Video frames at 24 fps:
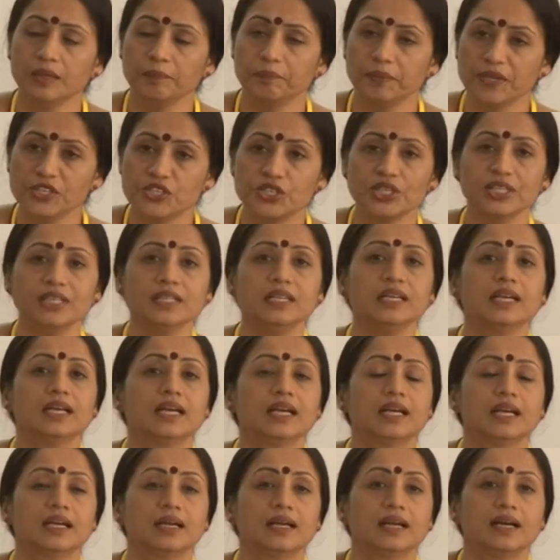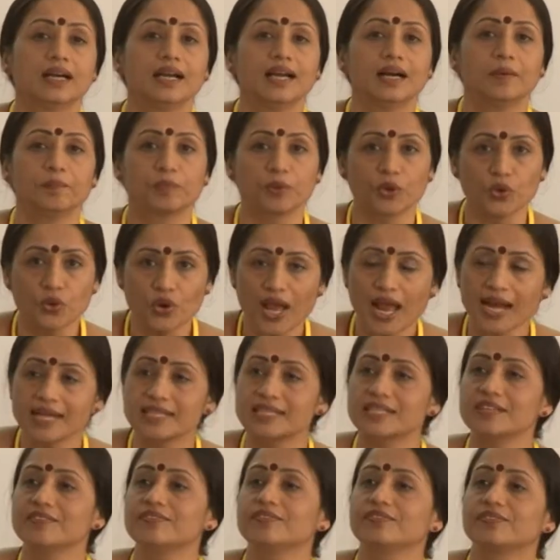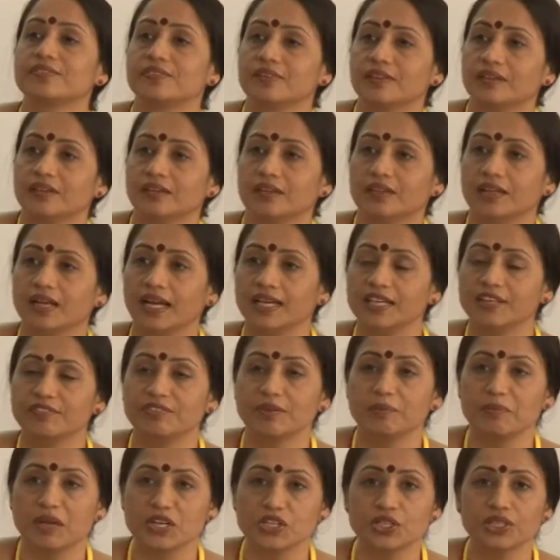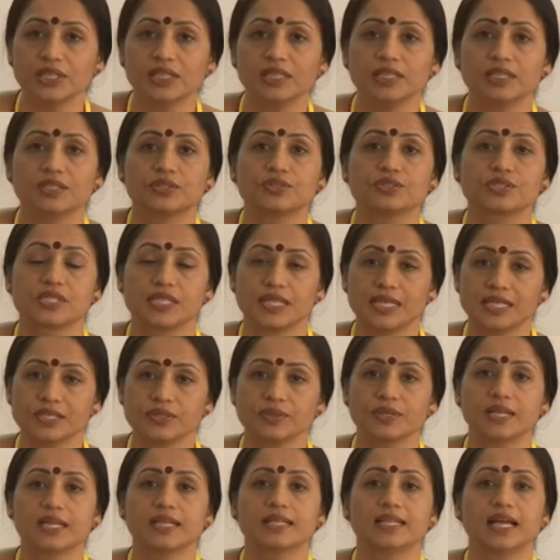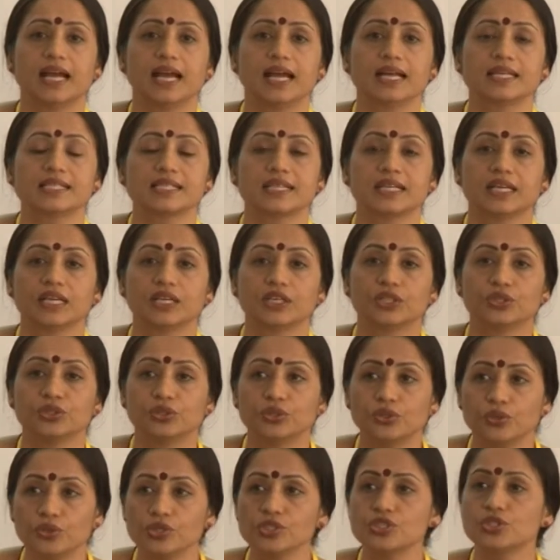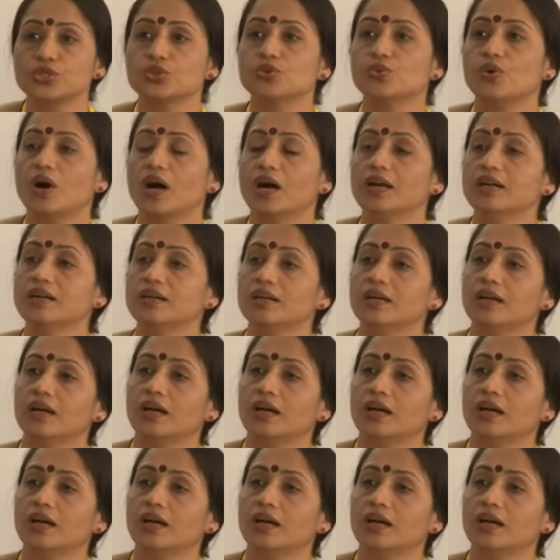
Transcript: pitch in a proactive kind of a measure to see to it that those who are